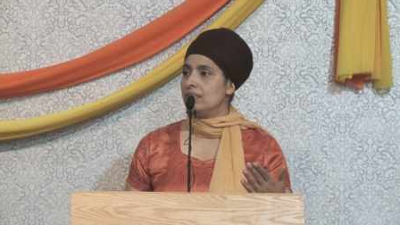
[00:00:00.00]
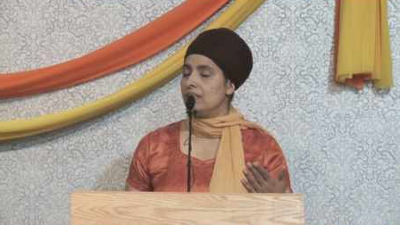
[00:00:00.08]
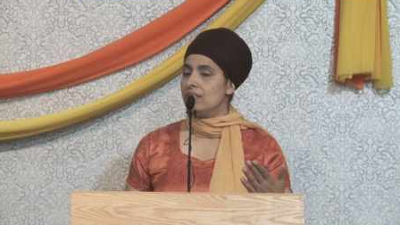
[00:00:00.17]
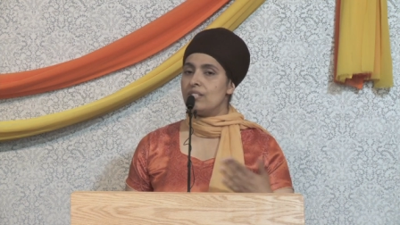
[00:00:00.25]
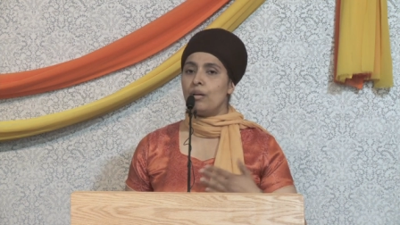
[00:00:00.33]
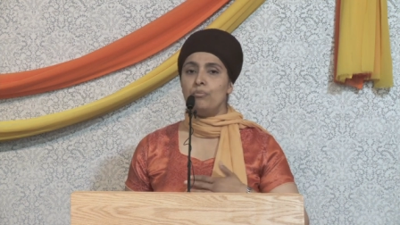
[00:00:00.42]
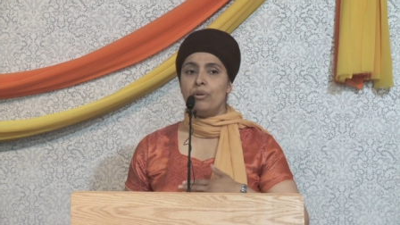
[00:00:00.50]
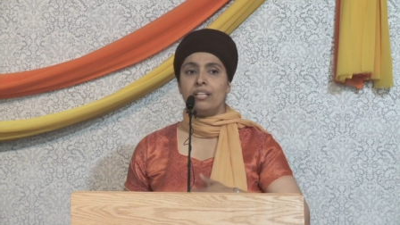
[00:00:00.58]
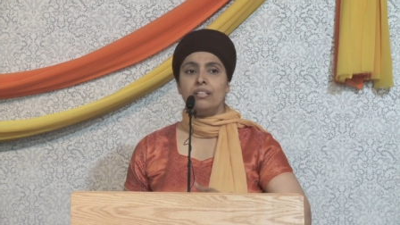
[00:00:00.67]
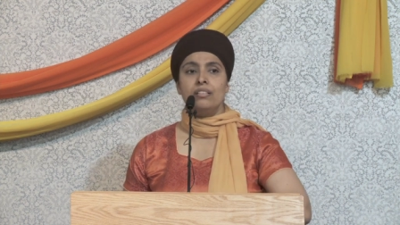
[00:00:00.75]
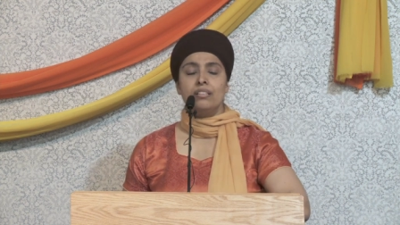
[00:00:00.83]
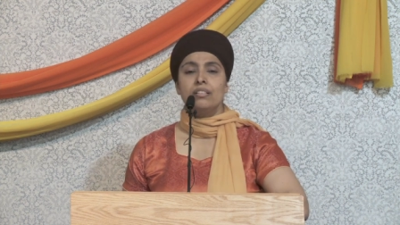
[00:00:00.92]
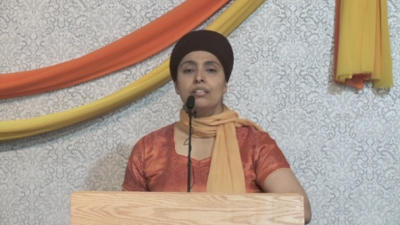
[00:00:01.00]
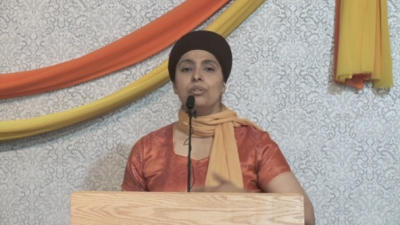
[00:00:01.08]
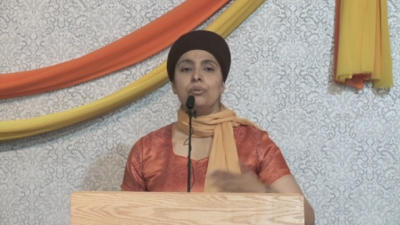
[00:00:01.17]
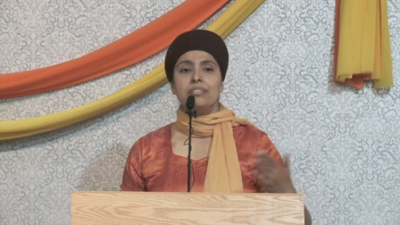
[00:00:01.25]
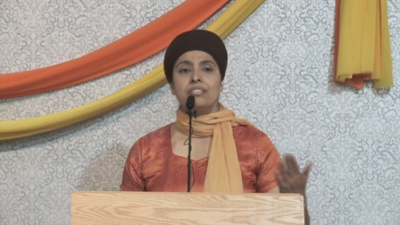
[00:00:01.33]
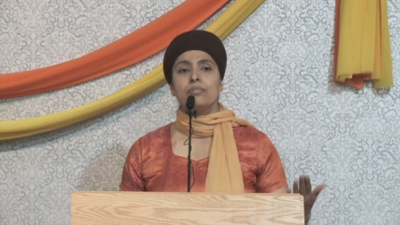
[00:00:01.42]
someone
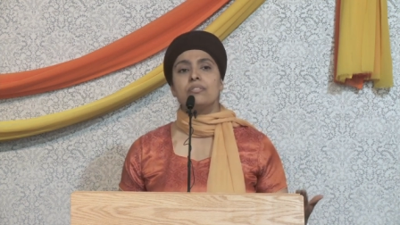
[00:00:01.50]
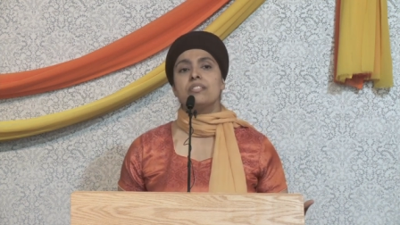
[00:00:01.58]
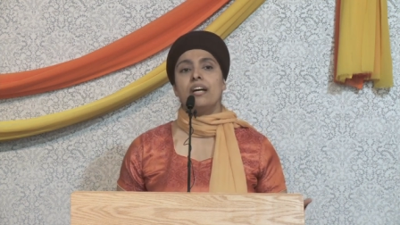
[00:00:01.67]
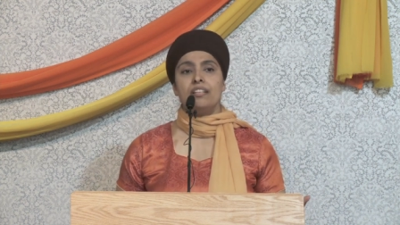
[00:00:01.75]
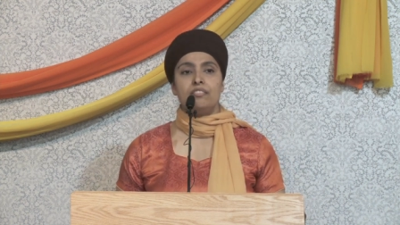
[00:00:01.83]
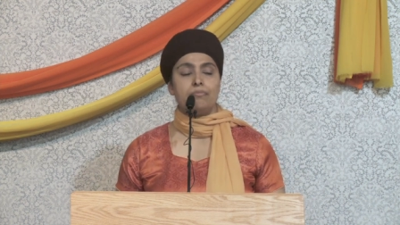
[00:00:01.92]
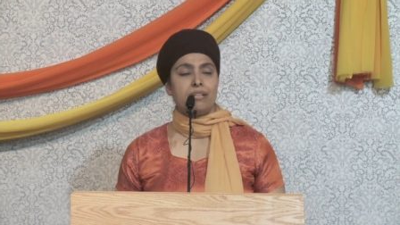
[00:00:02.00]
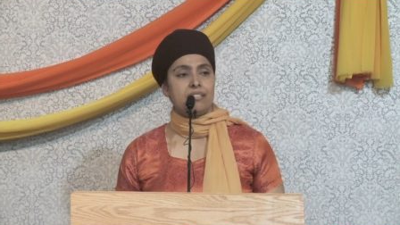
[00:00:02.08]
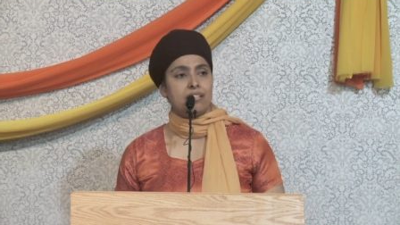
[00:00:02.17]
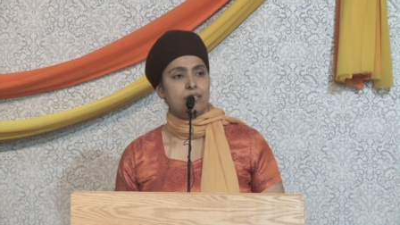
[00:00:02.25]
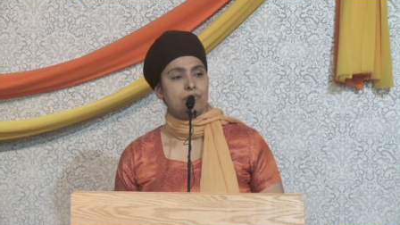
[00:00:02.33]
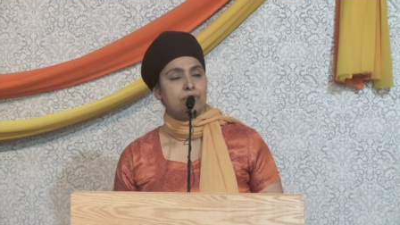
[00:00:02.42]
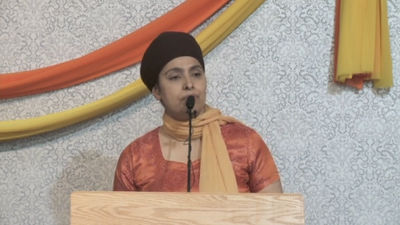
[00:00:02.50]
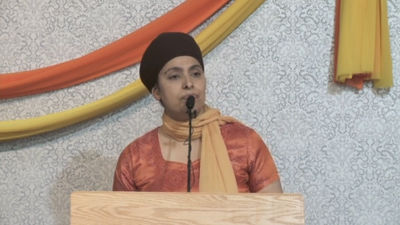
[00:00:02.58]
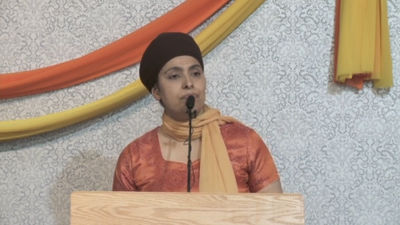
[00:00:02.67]
who is outside of myself.